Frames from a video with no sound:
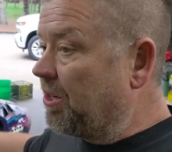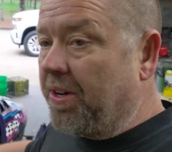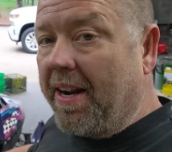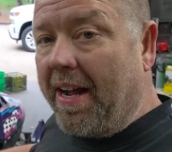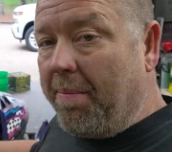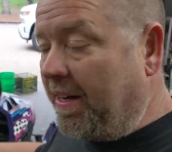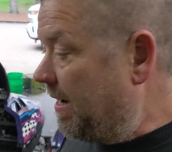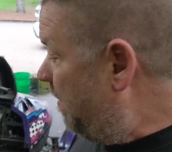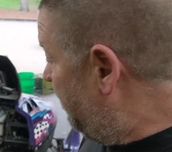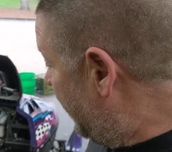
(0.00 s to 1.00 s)
Trent and I have been
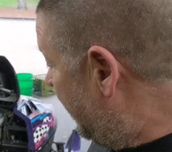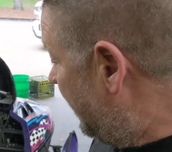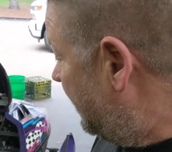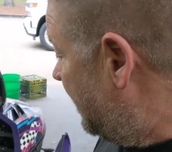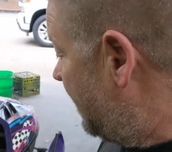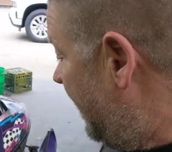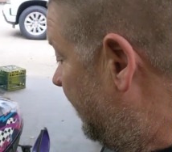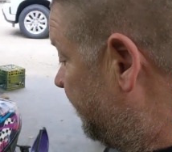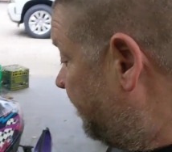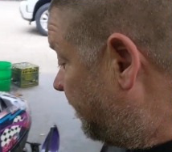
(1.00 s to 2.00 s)
kind of picking at this
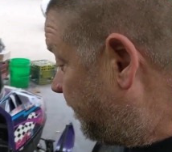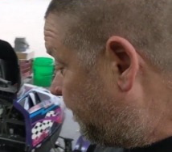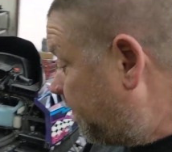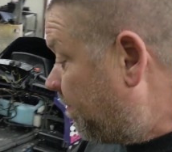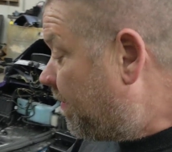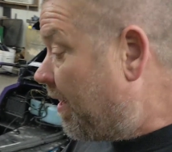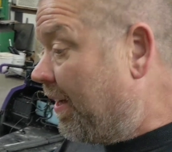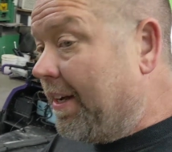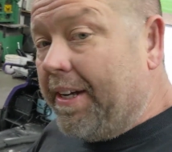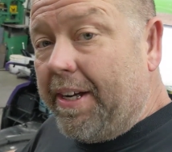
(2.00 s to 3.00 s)
thing.
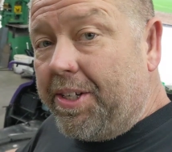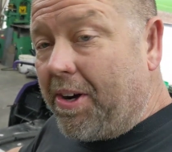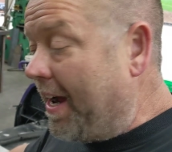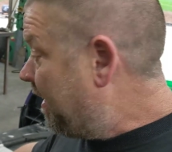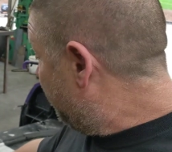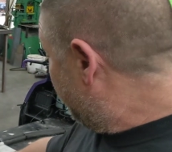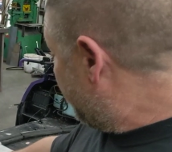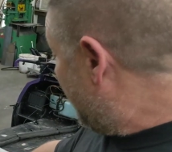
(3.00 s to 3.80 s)
Track is just